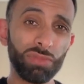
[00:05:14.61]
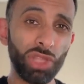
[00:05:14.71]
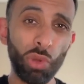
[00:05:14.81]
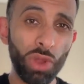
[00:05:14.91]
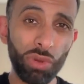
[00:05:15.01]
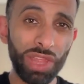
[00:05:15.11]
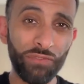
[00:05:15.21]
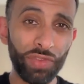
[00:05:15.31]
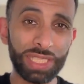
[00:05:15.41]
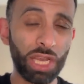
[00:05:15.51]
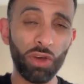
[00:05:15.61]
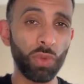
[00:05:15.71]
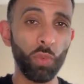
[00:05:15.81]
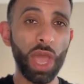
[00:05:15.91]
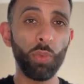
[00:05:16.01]
don't know that for yourself,
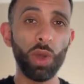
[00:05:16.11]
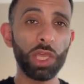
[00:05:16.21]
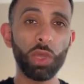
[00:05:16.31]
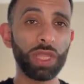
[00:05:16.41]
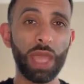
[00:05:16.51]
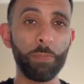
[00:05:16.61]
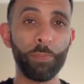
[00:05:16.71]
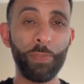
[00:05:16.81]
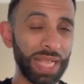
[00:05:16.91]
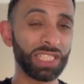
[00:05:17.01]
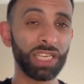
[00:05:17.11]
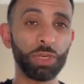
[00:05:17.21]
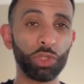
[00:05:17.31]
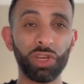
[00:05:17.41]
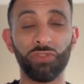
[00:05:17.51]
then where were you when they battered
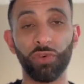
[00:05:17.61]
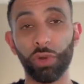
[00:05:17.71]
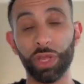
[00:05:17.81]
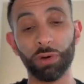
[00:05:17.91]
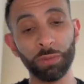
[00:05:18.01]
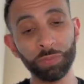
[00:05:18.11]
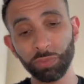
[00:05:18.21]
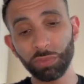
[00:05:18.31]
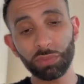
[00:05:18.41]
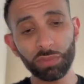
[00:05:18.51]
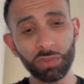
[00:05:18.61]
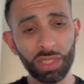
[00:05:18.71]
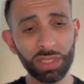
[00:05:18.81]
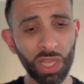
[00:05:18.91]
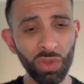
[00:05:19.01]
Madrid 4 0?
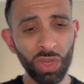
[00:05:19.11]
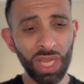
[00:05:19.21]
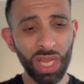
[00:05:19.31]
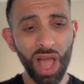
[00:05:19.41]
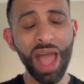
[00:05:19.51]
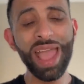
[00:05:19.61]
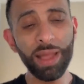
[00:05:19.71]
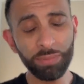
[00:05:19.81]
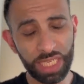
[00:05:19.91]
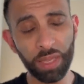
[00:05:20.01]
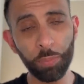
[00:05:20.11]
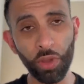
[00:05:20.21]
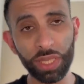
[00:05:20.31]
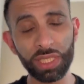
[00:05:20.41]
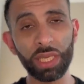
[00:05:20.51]
So I am
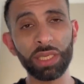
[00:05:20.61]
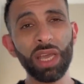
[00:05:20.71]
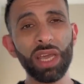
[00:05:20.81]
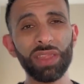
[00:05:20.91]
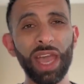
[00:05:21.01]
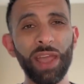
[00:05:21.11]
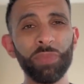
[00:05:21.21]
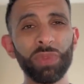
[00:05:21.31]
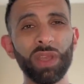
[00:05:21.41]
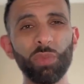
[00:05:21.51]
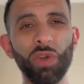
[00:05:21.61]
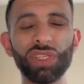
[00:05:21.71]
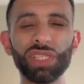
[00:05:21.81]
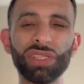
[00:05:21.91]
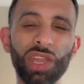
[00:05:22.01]
disappointed that
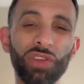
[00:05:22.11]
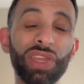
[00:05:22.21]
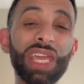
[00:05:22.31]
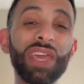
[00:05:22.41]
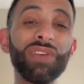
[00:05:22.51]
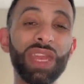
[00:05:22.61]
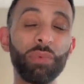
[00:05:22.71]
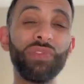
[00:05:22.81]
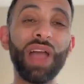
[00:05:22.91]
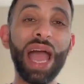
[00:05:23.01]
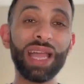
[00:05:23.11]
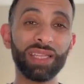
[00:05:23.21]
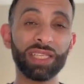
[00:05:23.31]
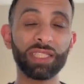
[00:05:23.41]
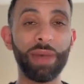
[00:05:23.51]
we've just kind of given it, we've
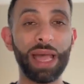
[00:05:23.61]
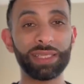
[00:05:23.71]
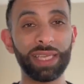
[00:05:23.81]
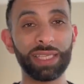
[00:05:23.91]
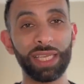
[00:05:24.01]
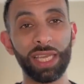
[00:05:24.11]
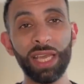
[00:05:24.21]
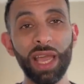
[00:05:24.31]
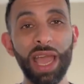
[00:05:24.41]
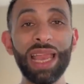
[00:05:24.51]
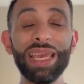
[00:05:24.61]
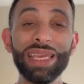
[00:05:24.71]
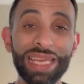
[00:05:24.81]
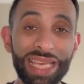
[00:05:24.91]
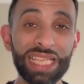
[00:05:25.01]
handed it to Man City. At
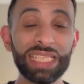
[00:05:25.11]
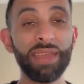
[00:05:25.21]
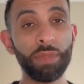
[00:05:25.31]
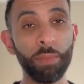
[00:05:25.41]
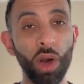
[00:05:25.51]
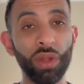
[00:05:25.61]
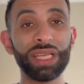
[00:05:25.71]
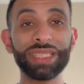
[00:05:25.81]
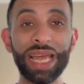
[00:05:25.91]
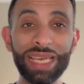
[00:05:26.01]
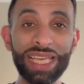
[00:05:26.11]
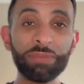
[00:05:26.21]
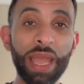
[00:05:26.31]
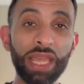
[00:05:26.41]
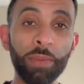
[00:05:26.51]
least keep them honest, at
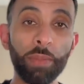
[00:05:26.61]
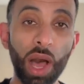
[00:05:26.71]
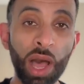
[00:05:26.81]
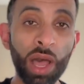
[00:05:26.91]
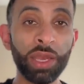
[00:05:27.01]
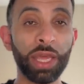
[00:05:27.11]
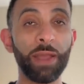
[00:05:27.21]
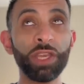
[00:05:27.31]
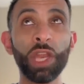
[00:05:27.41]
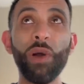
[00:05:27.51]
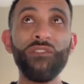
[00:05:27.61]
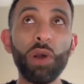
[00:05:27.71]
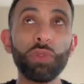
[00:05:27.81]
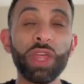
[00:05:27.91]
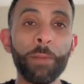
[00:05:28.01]
least make them earn it. You know, I
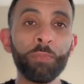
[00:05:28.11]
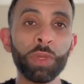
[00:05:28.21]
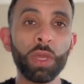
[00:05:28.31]
felt that